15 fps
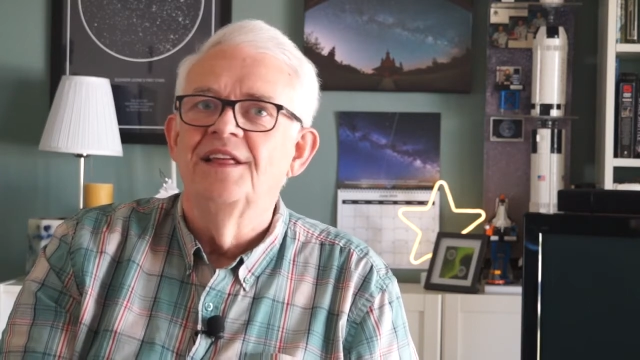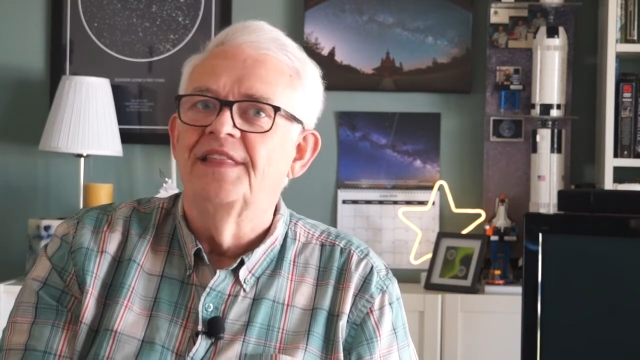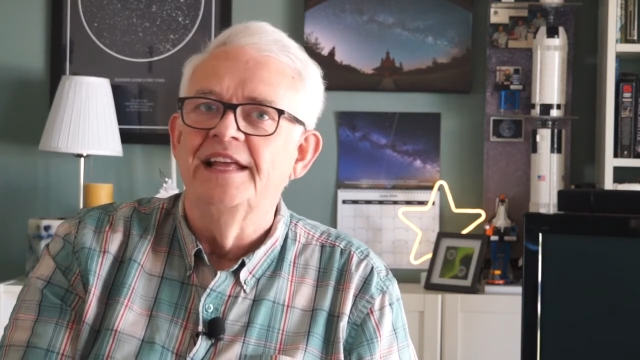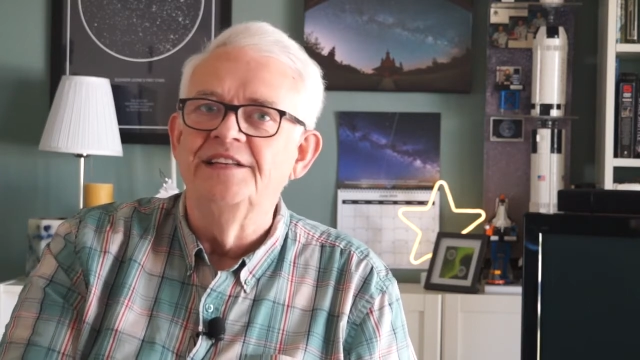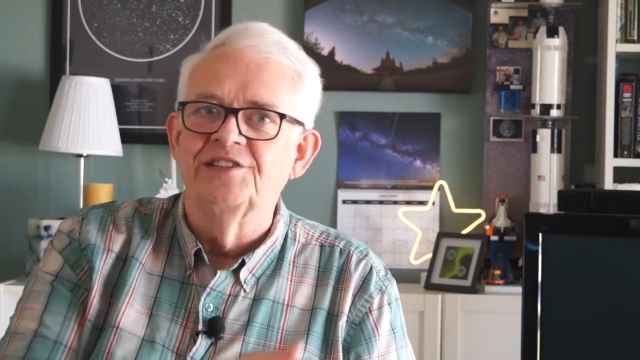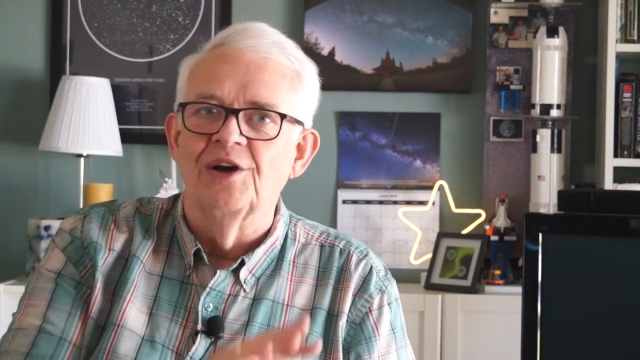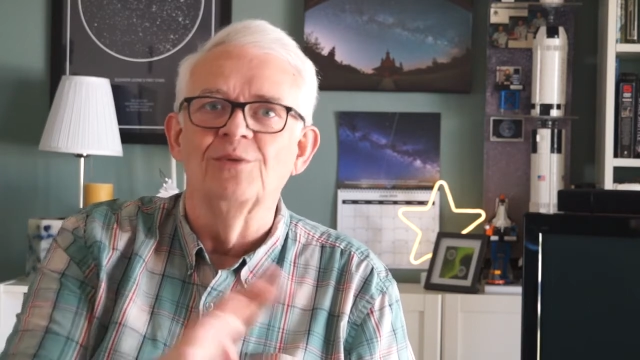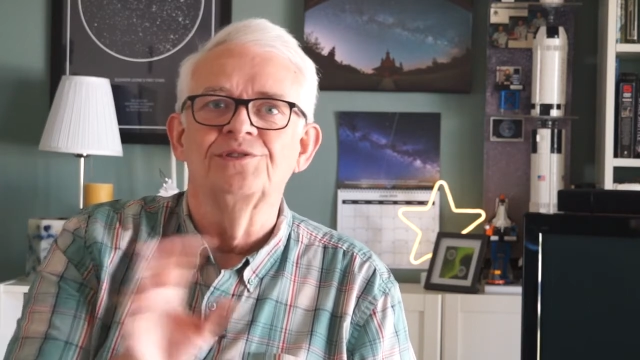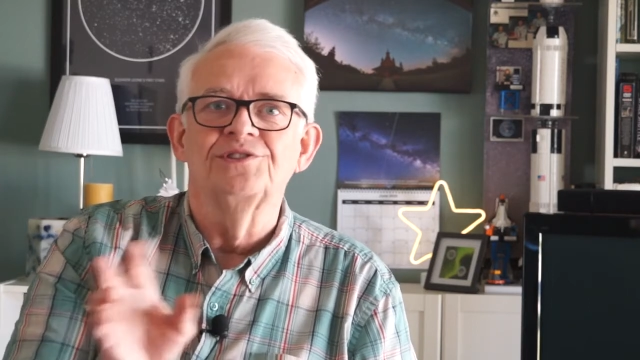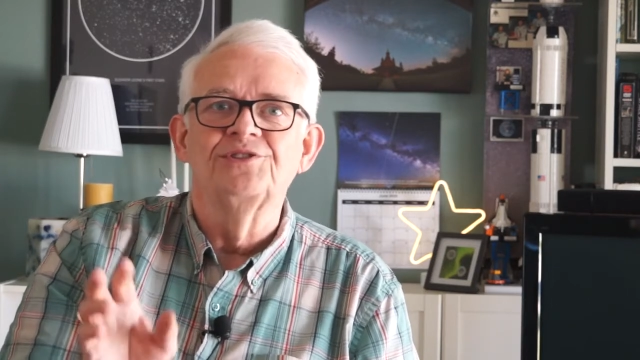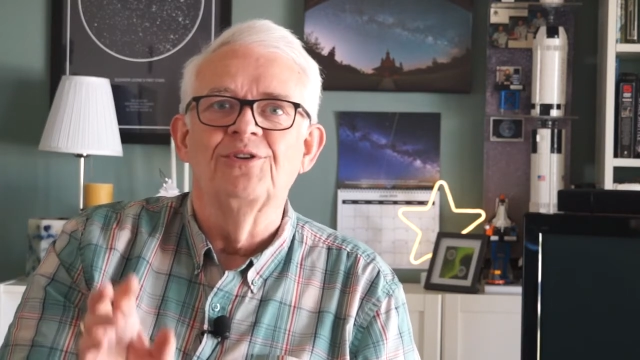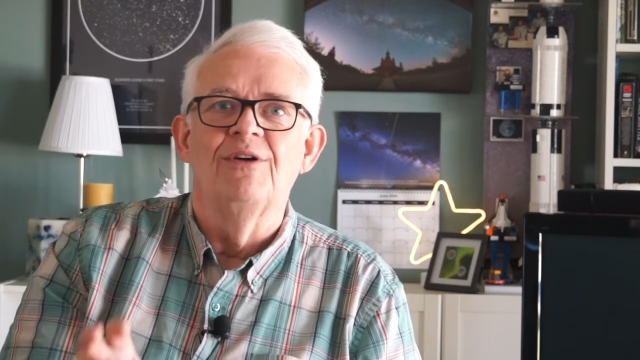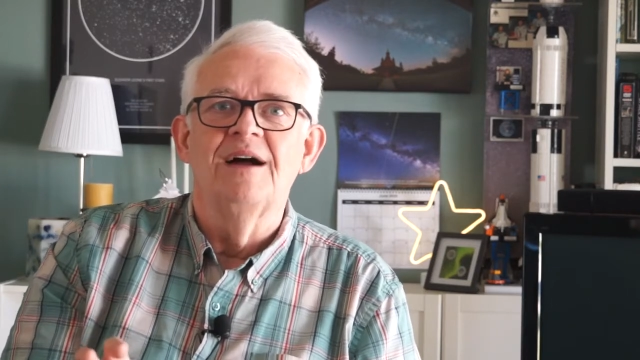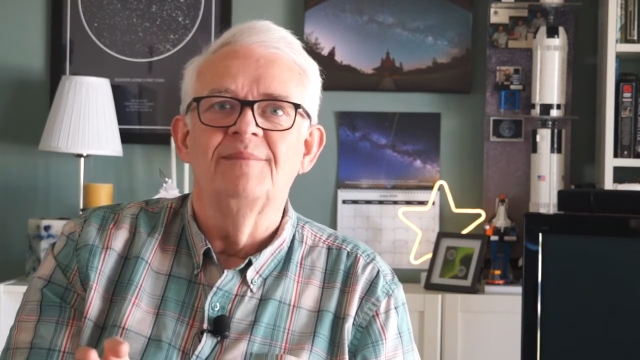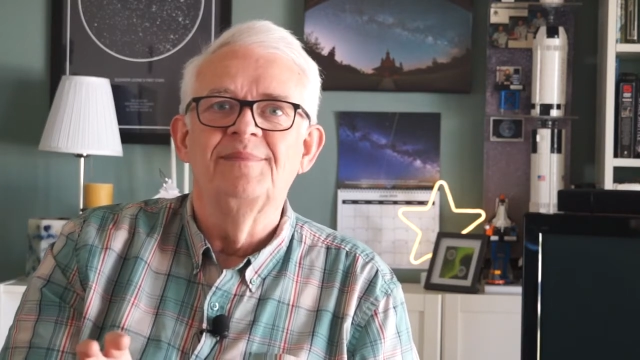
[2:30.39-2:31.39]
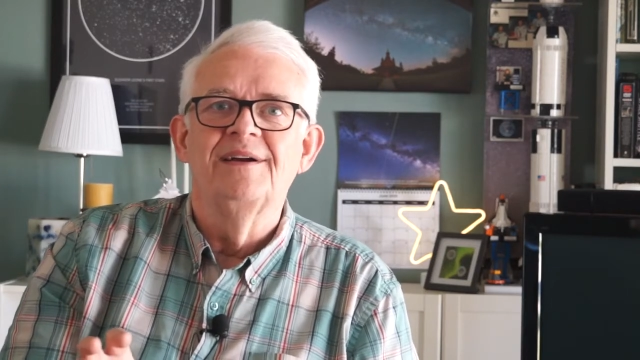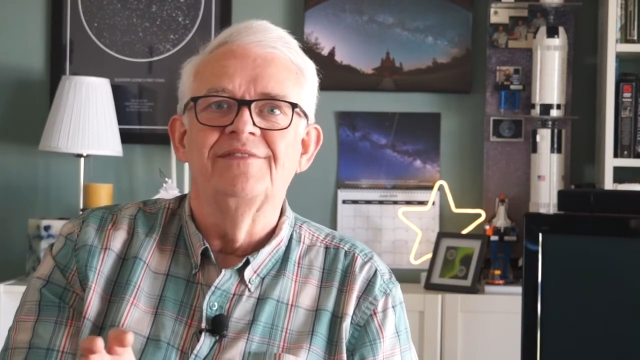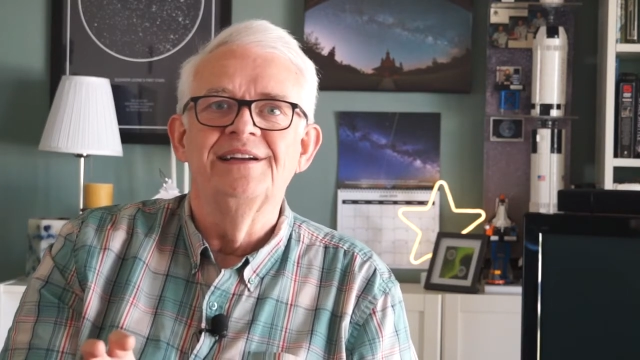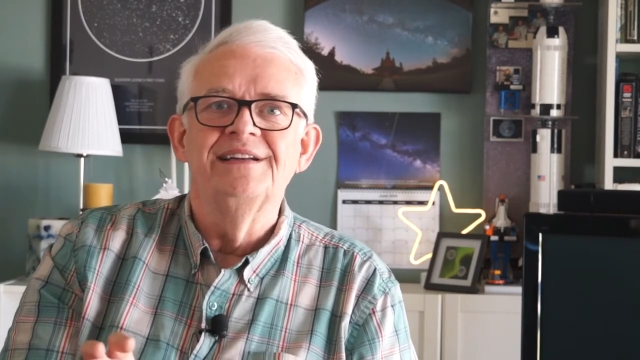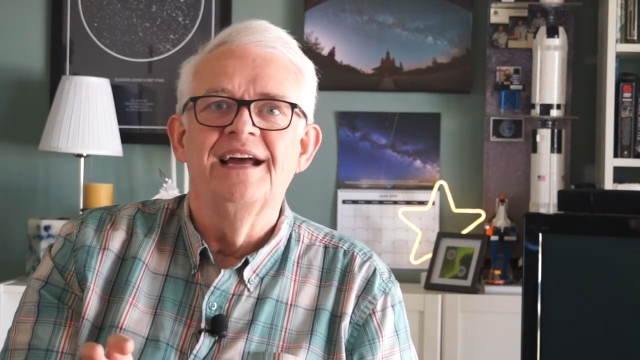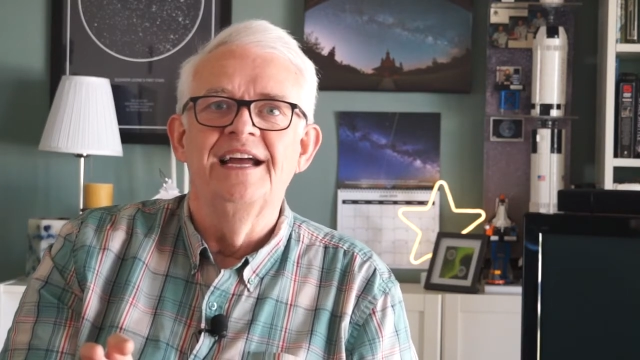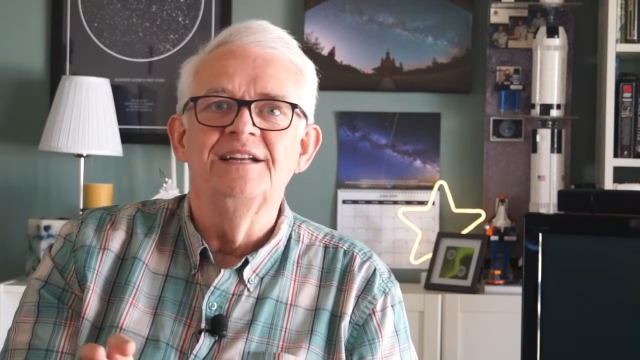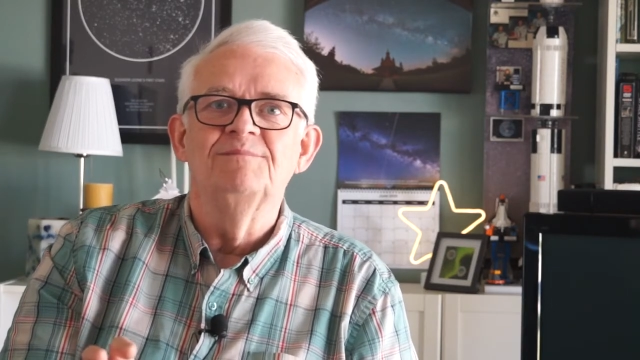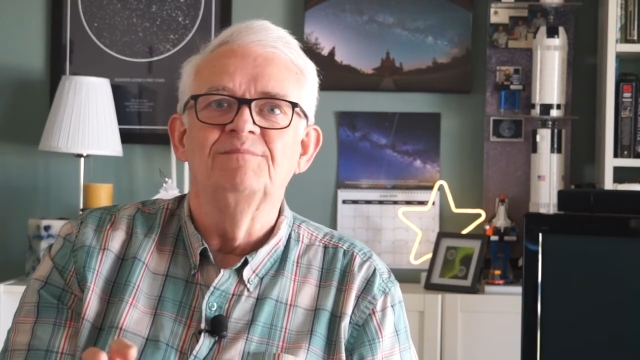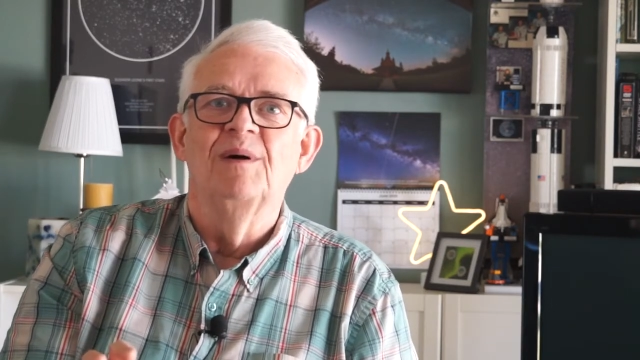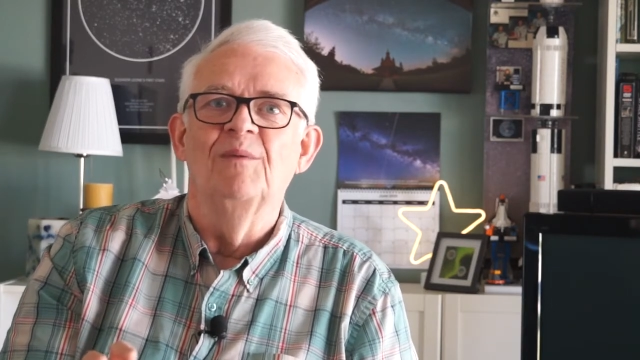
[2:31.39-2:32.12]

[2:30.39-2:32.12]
They don't show up every night,